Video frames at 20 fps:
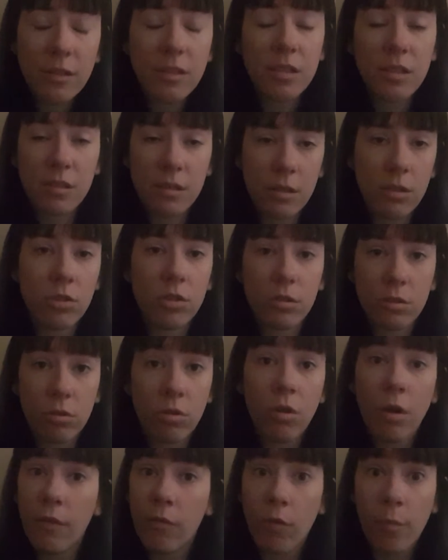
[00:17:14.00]
decision
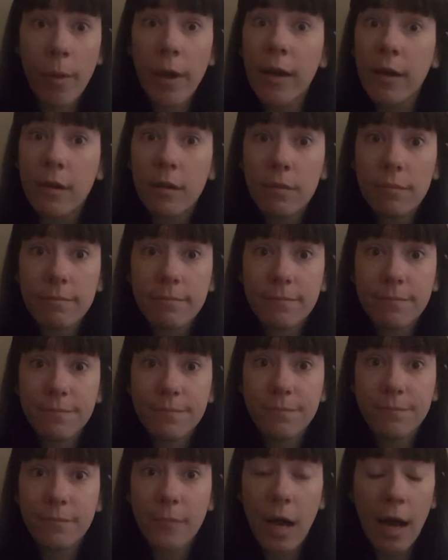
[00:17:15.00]
you'll ever make.
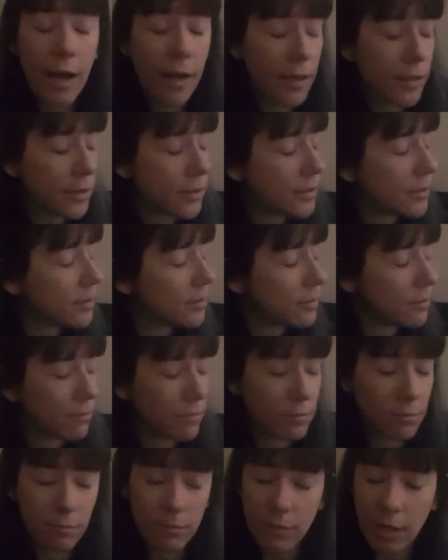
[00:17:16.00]
Honest
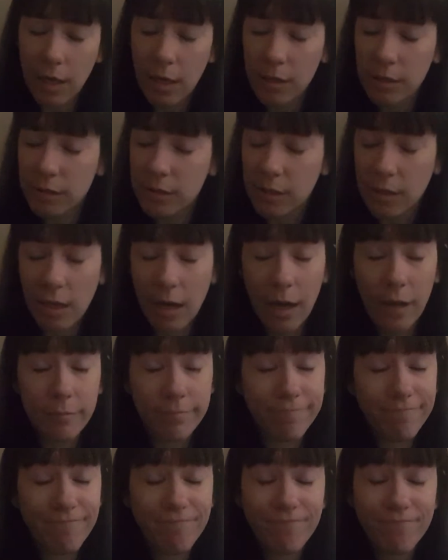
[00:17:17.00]
to God.
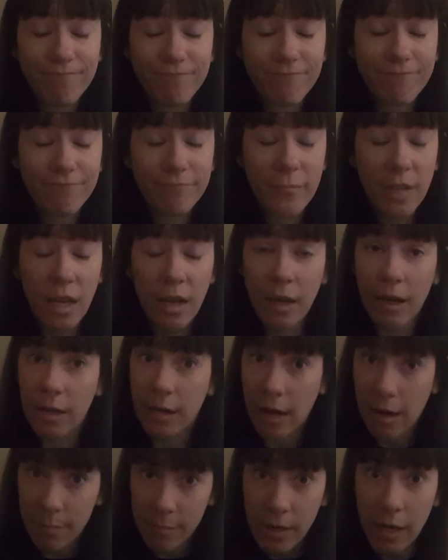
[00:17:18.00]
And
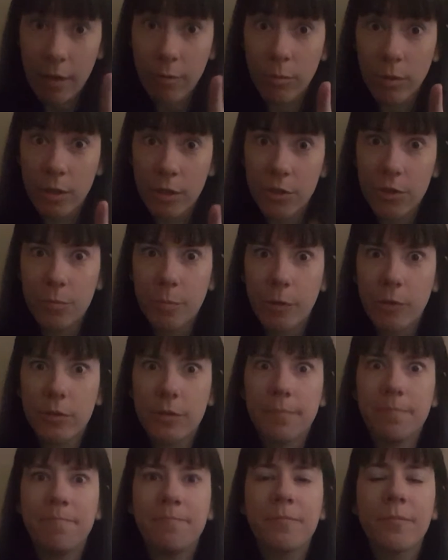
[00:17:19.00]
I'm not a religious
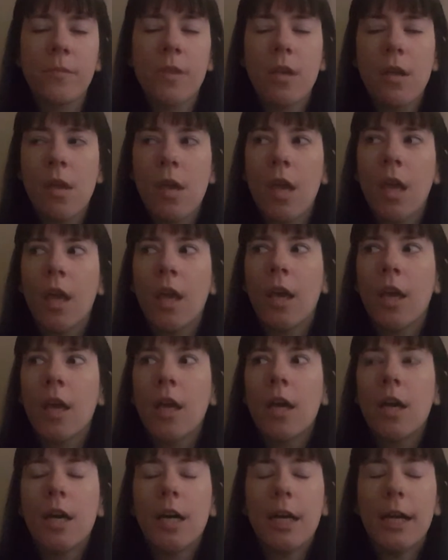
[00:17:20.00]
person.
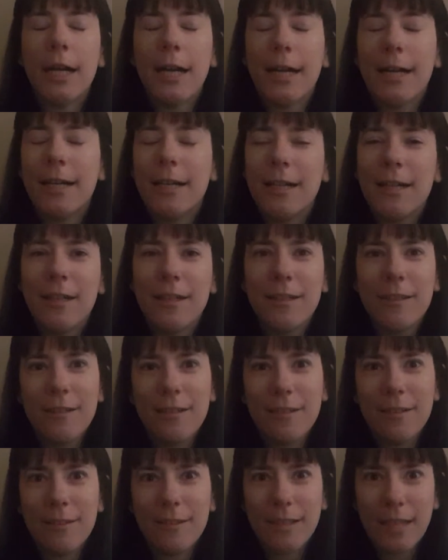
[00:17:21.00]

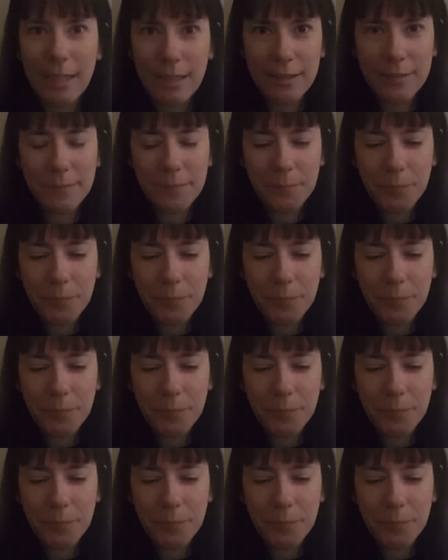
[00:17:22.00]
Yeah.